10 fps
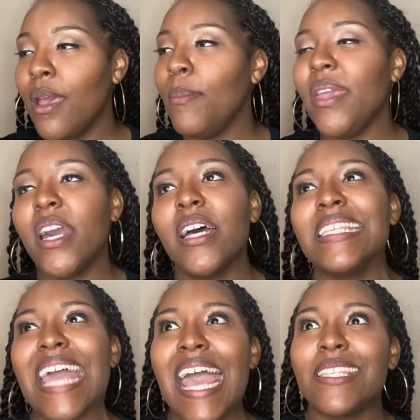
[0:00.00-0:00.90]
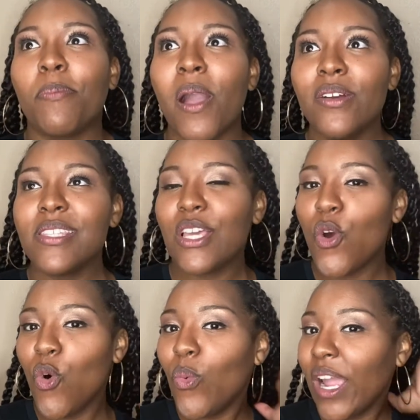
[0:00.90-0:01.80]
because as a person
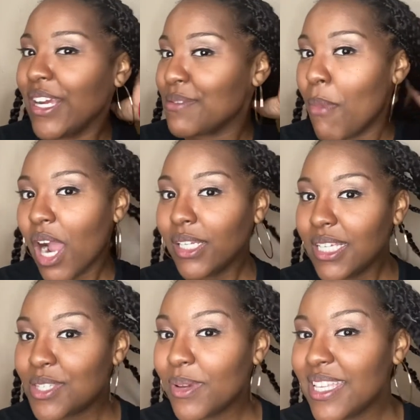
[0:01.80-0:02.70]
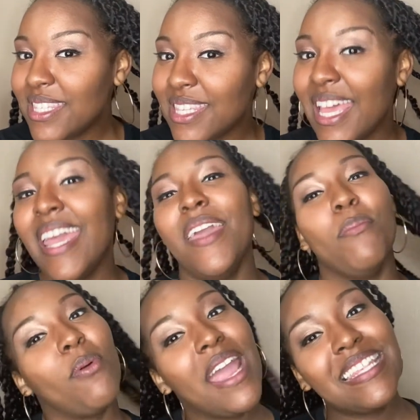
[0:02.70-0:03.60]
who wears Marley twists and
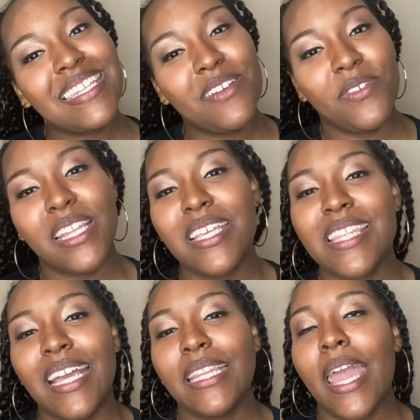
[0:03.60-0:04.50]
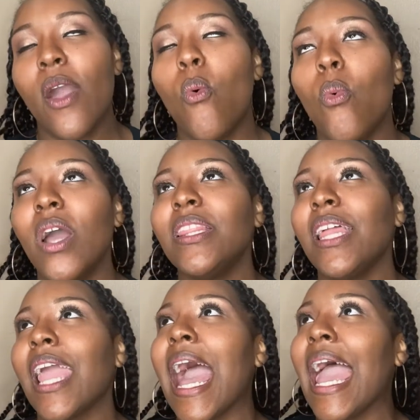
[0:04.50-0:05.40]
braids and different things like that, one
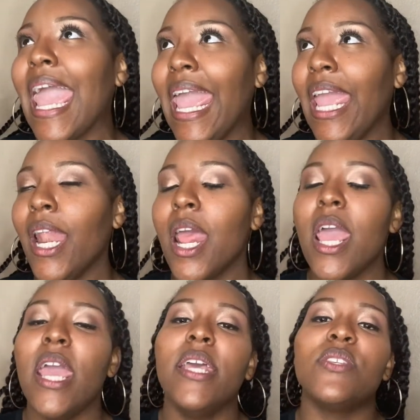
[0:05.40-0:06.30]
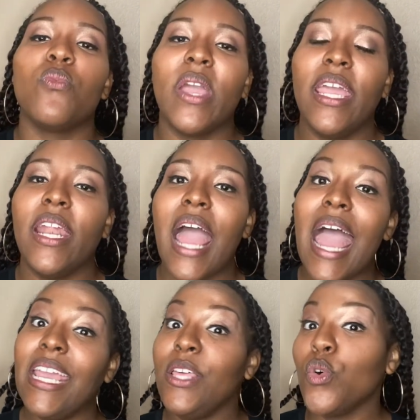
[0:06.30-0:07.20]
thing I hate is when
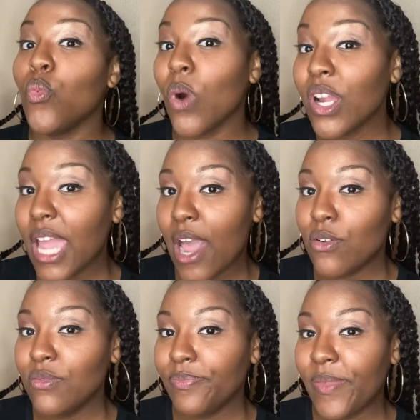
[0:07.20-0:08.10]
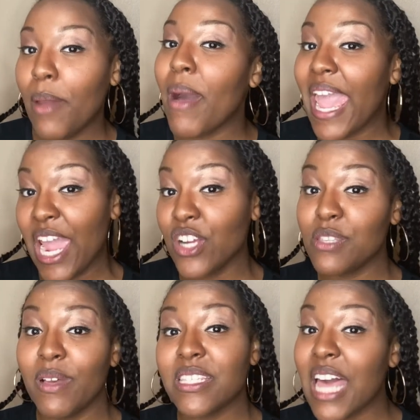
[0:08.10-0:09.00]
I either work out and my hair
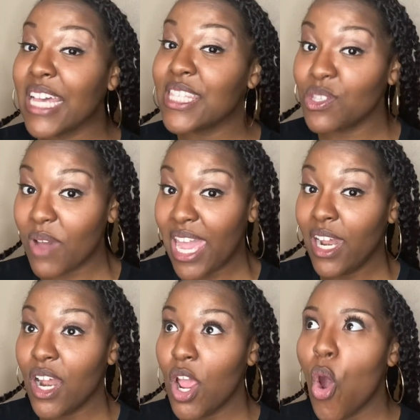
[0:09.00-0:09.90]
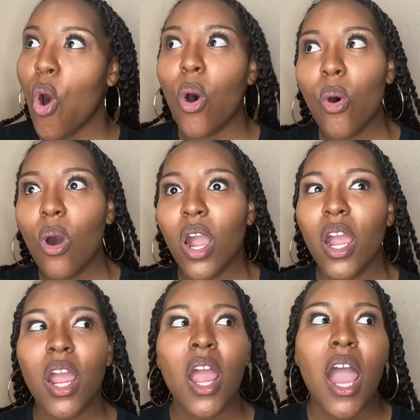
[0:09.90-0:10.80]
smells like sweat,
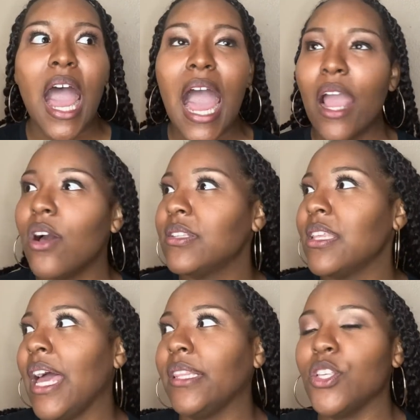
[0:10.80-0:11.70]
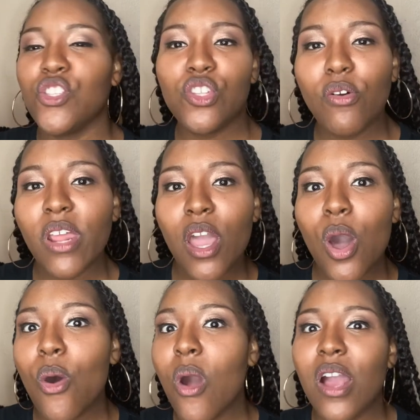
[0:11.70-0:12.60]
or I go to like the
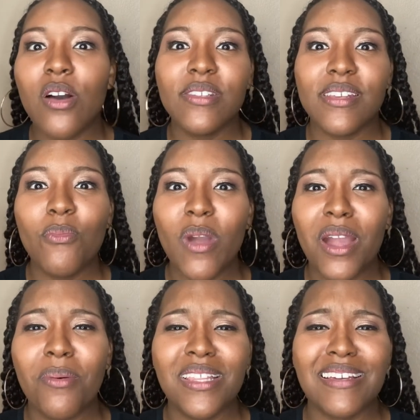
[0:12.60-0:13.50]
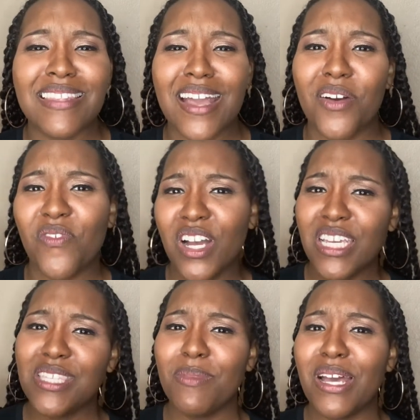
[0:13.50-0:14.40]
studio, or I go somewhere where there's like a funky
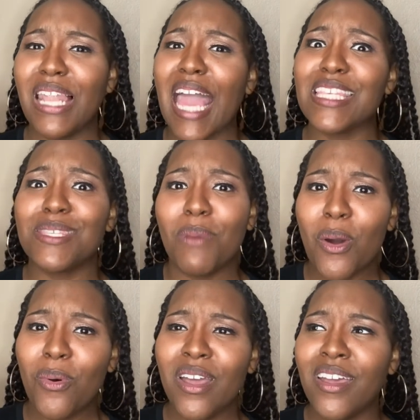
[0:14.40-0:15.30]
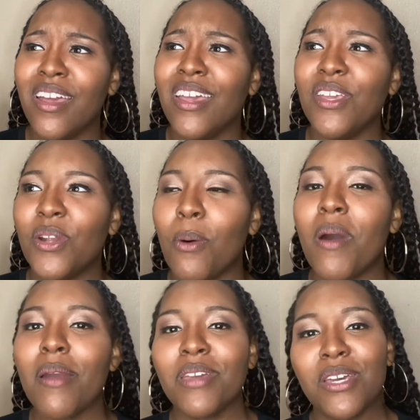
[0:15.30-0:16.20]
smell like smoke.
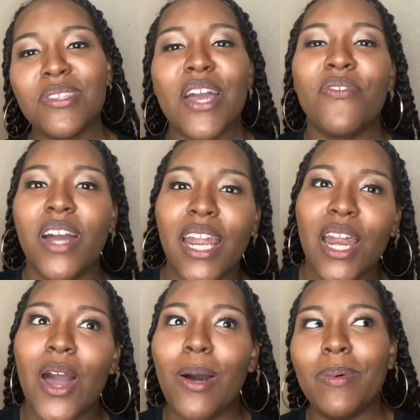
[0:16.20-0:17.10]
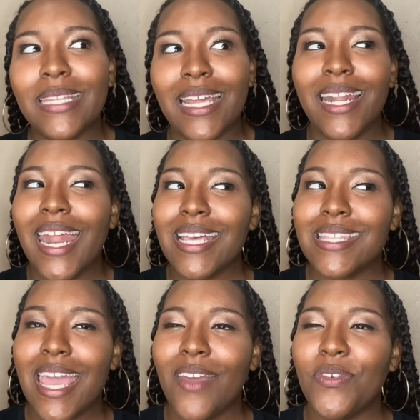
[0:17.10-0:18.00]
Barbecues are fun and all, but then the next
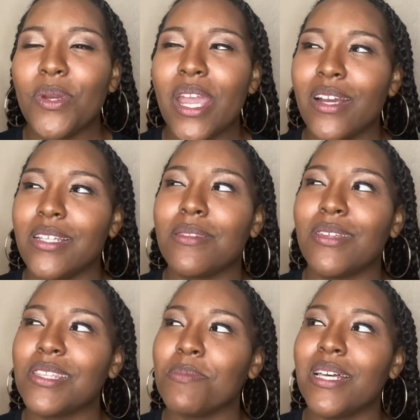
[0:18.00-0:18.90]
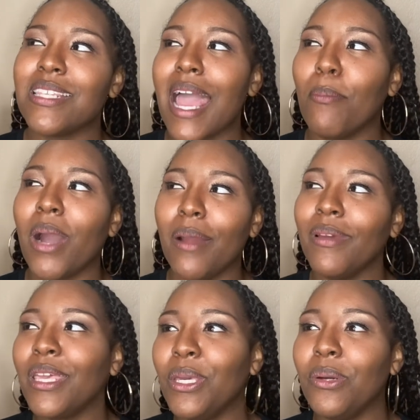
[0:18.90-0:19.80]
day, if your hair still smells like
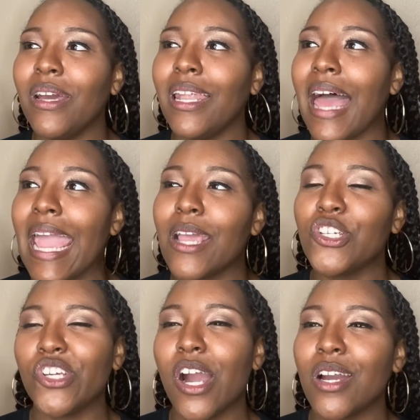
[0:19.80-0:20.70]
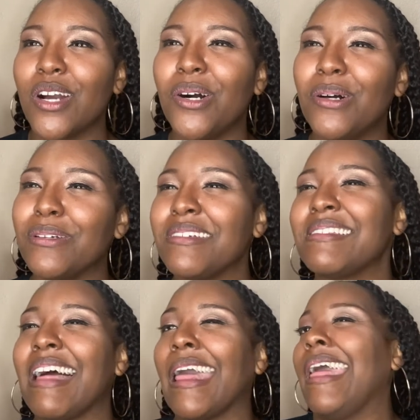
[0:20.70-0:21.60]
barbecue and like charcoal, you're just
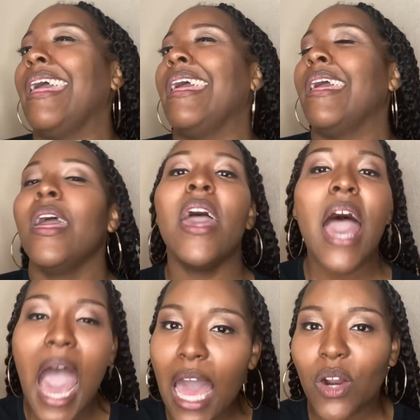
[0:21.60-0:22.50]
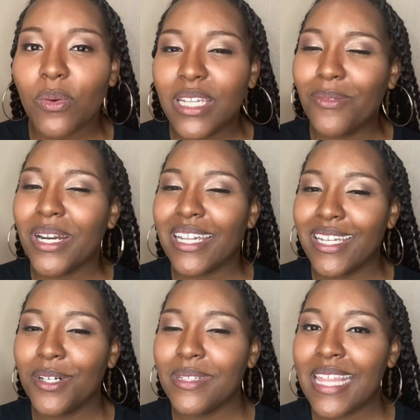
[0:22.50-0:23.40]
like, I don't really want to
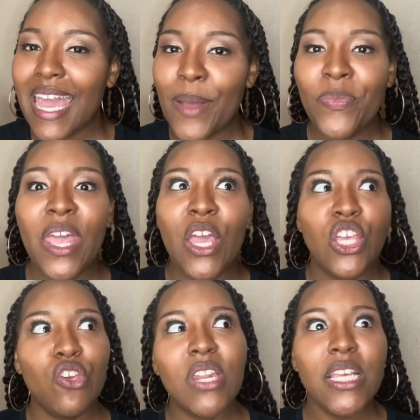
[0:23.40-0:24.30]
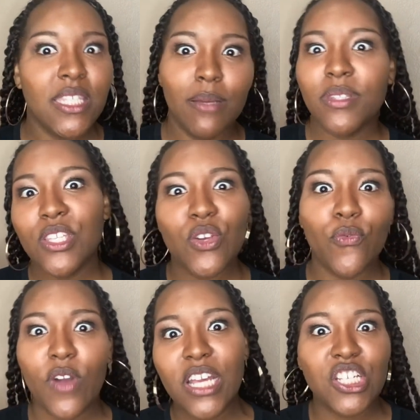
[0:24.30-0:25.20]
deal with that. You need something to
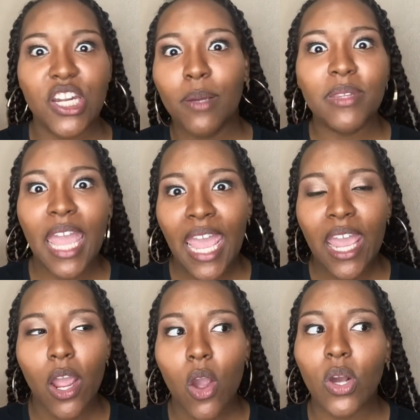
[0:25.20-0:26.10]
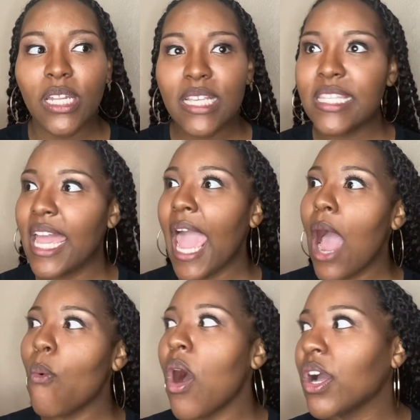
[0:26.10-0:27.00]
freshen up the hair. Or let's say I
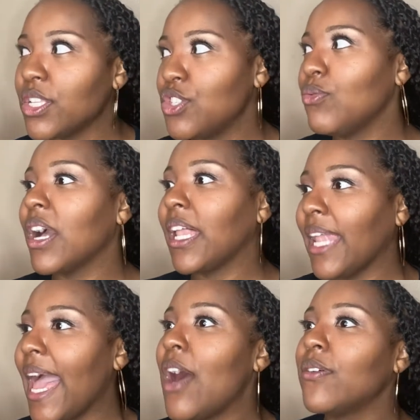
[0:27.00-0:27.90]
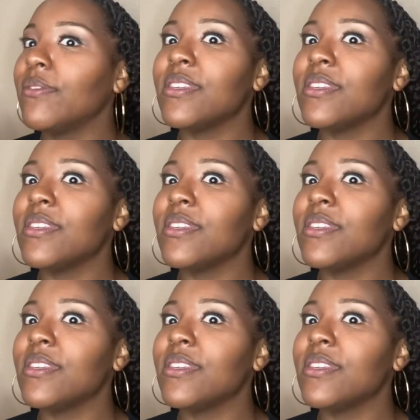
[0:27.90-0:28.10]
walk into a cloud of